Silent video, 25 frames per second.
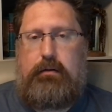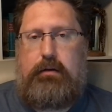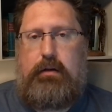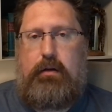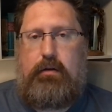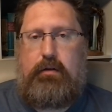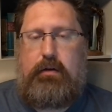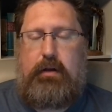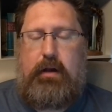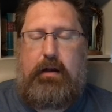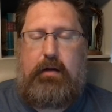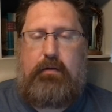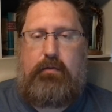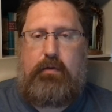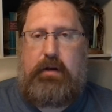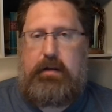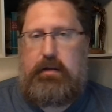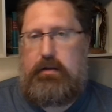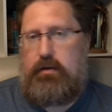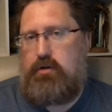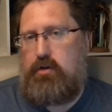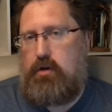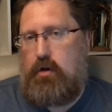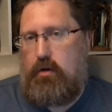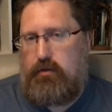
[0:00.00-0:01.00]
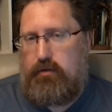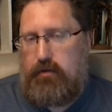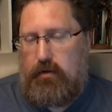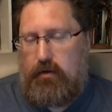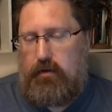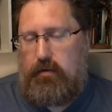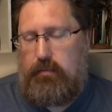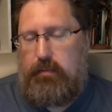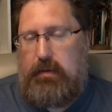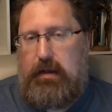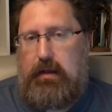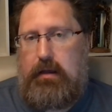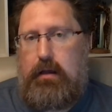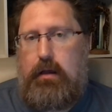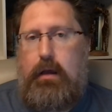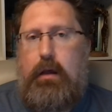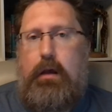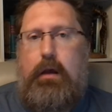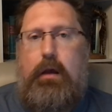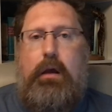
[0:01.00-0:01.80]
you know, kind of running the show, so to speak.